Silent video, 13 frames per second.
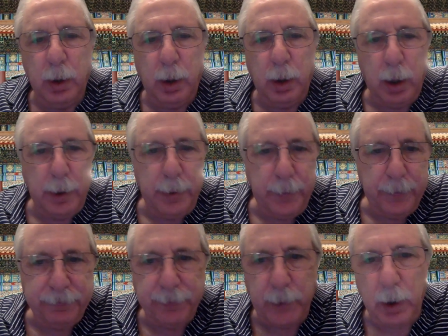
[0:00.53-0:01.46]
Hi,
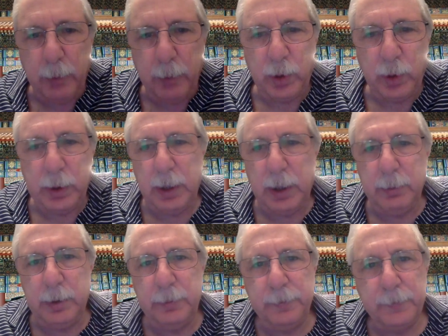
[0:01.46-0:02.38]
I'm Bernie
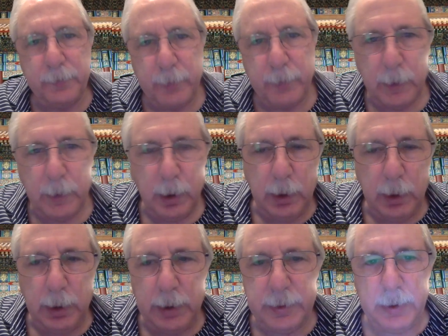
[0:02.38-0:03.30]
Lightman,
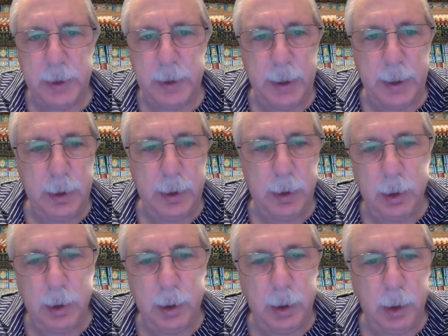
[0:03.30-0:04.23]
and today
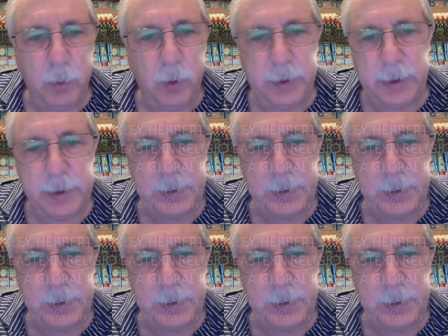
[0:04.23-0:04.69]
I want to